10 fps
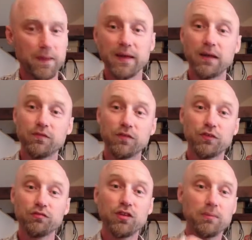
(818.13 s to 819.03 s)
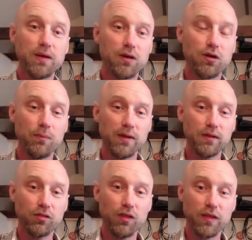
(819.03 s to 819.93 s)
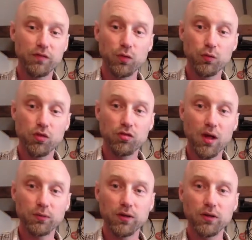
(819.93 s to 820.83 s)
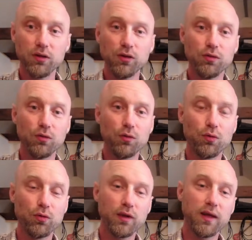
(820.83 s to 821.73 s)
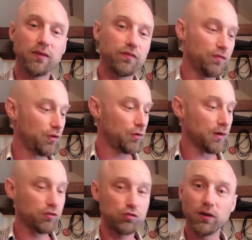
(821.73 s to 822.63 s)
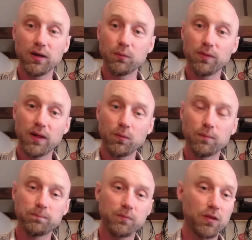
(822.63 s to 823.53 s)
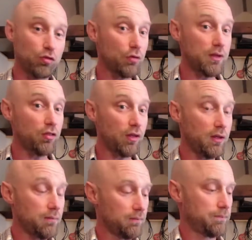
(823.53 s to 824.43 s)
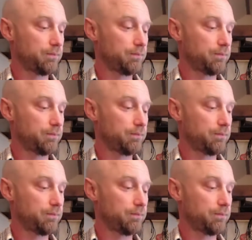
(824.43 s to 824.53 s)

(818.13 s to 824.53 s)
Again, feel free to make a comment, say if yours is sounding good or if you are struggling with that one. It's not easy.